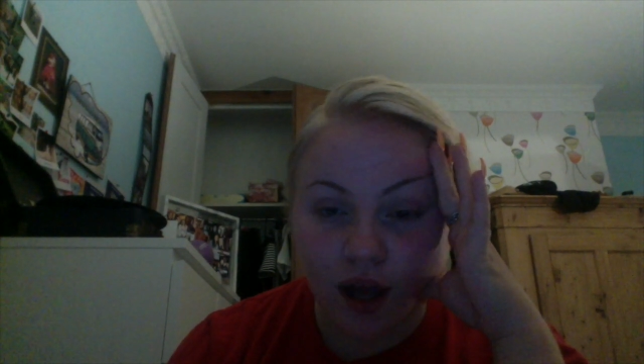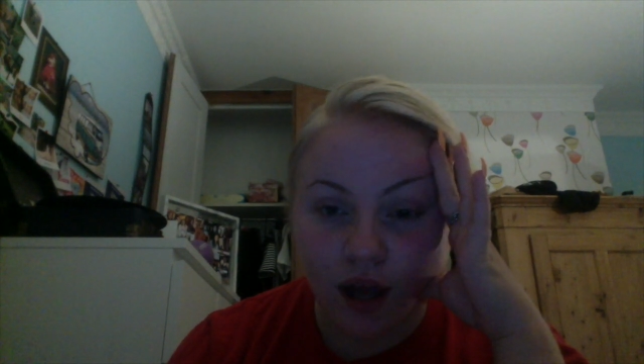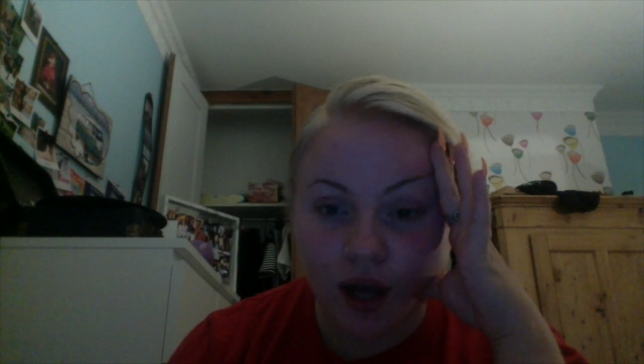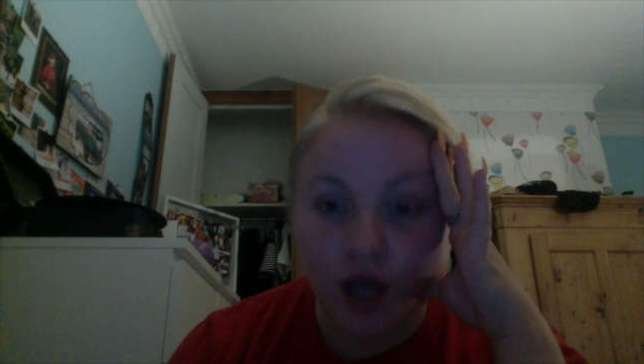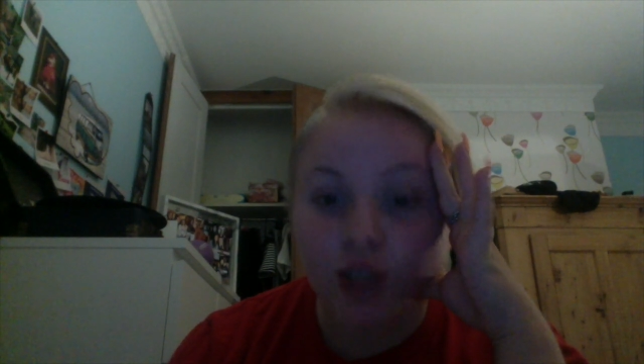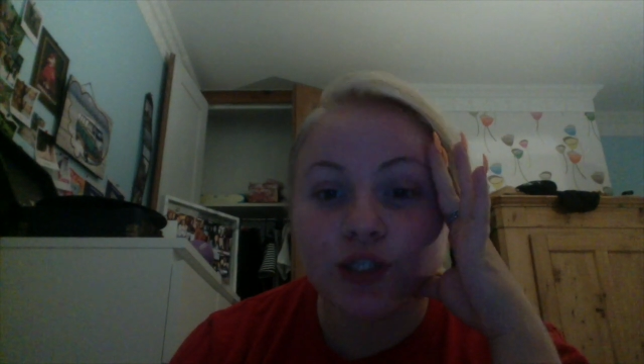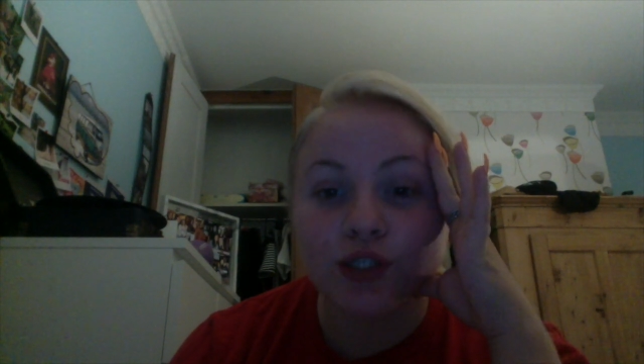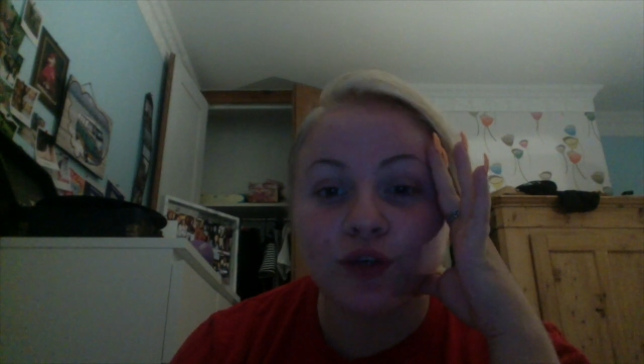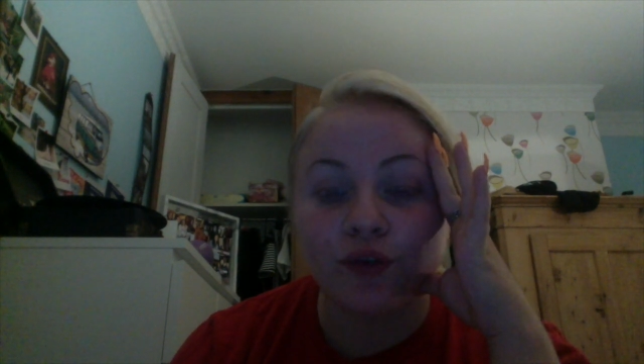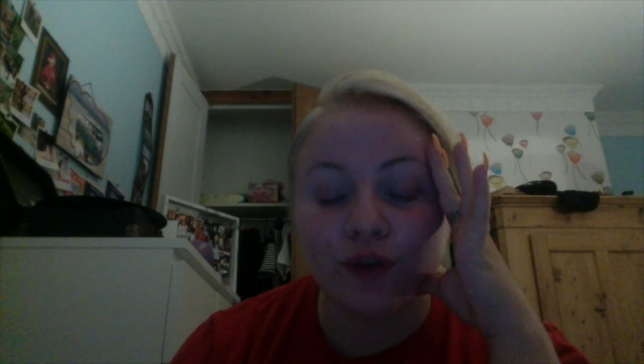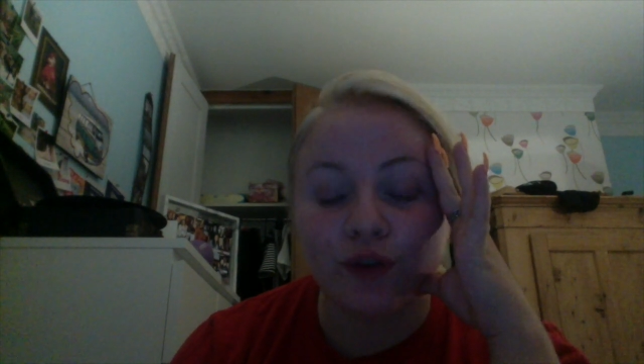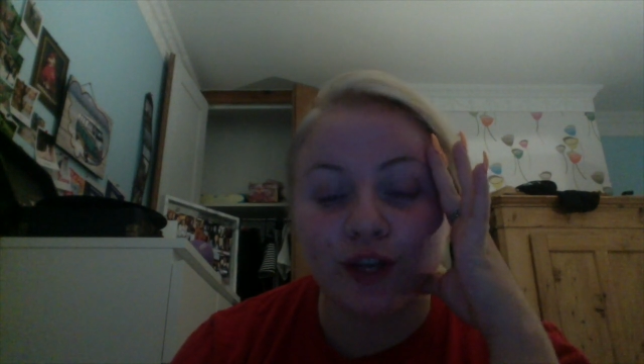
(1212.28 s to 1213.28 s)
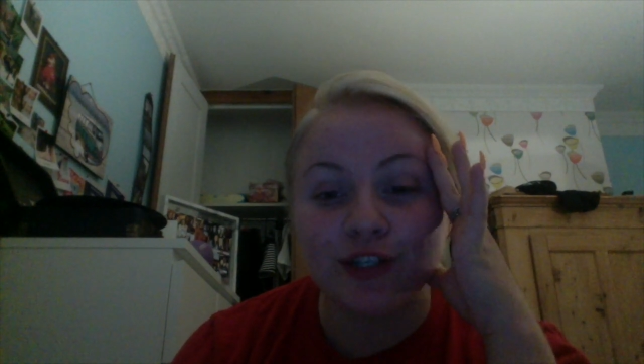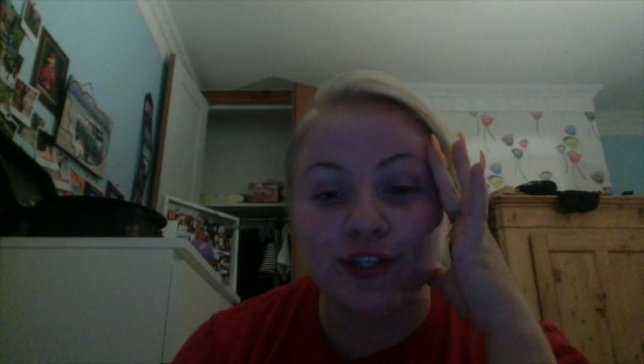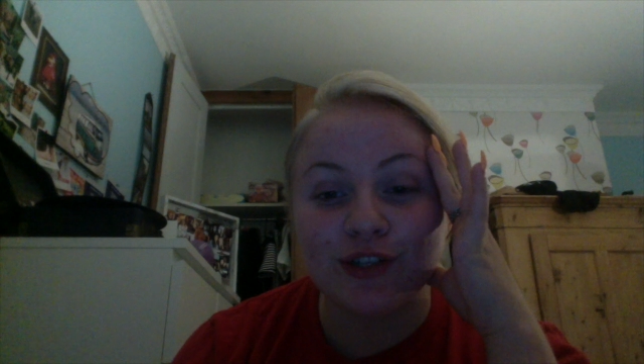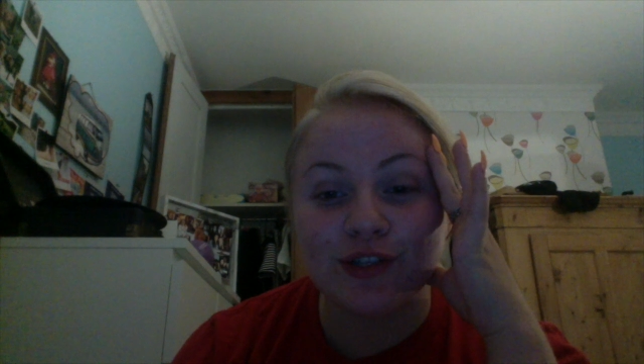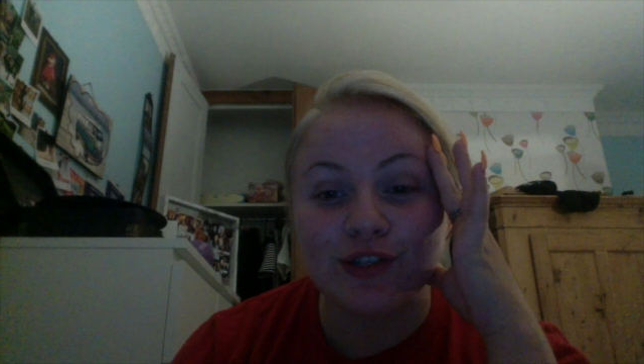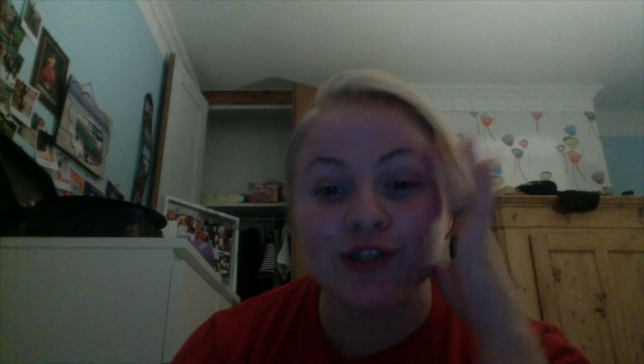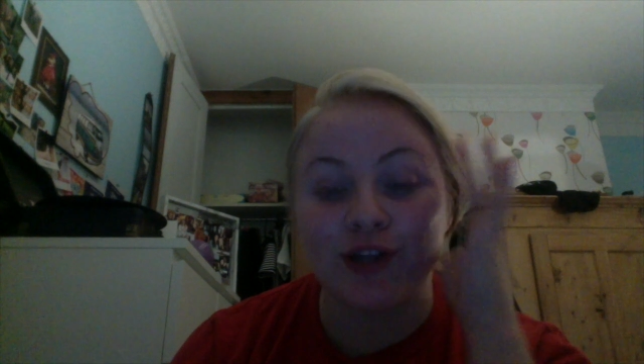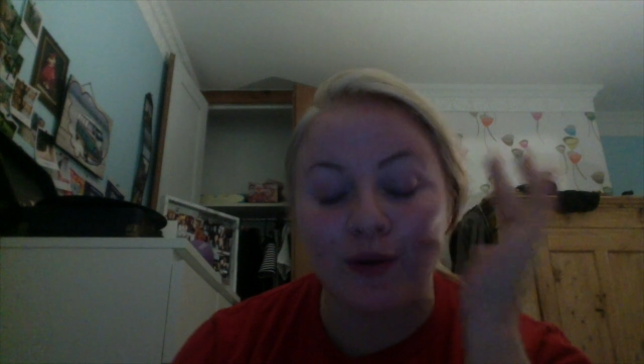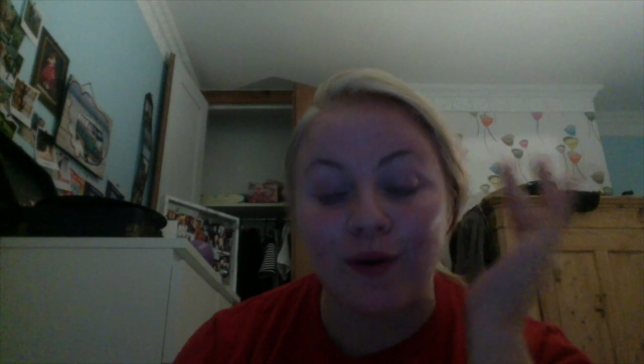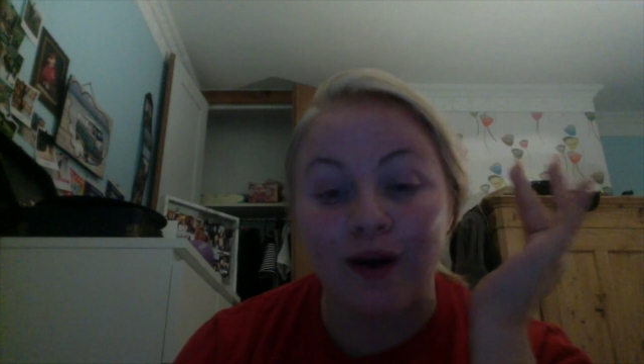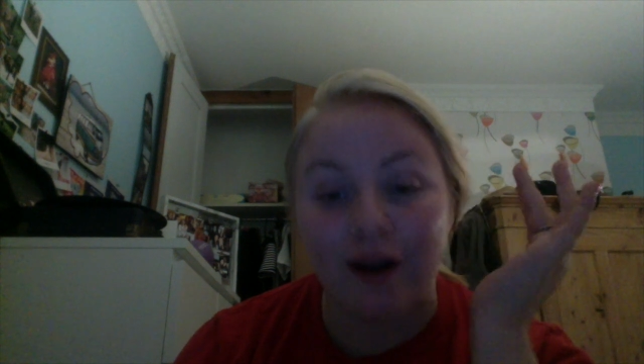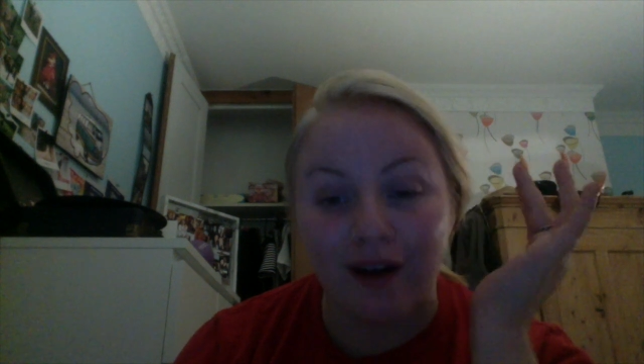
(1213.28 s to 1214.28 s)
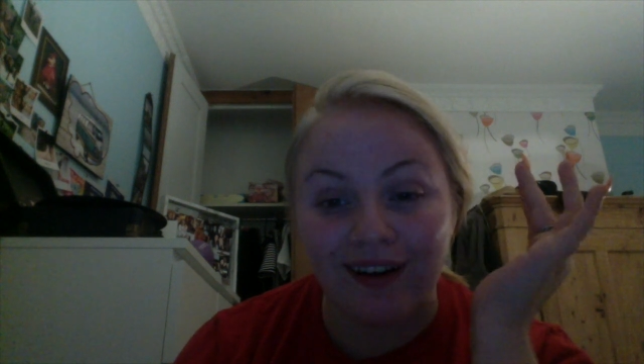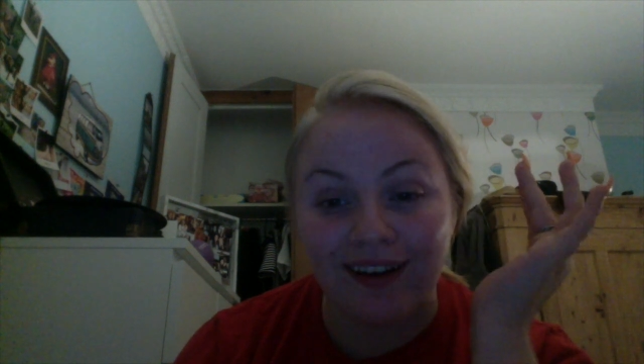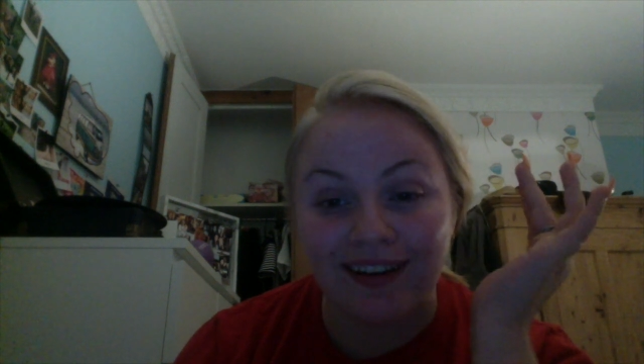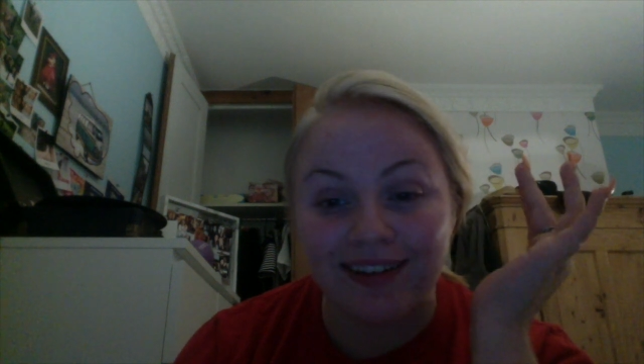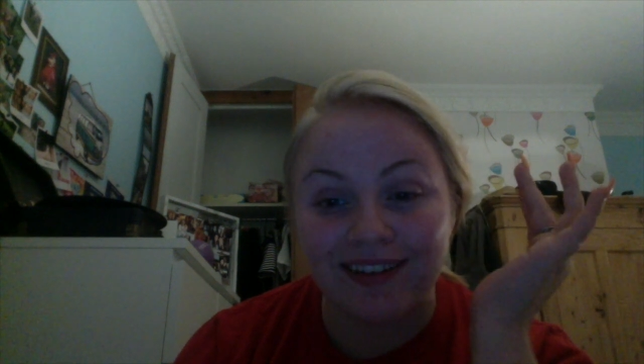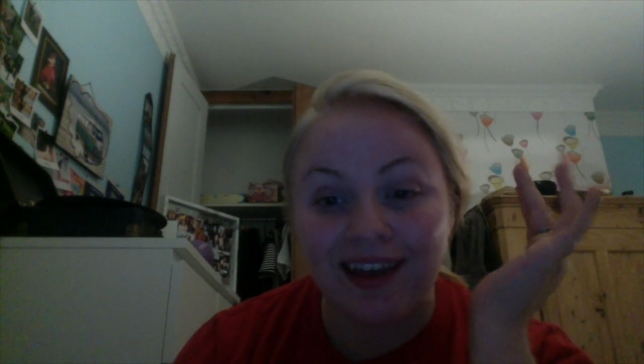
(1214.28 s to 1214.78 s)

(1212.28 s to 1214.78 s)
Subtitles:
I just cringed so hard.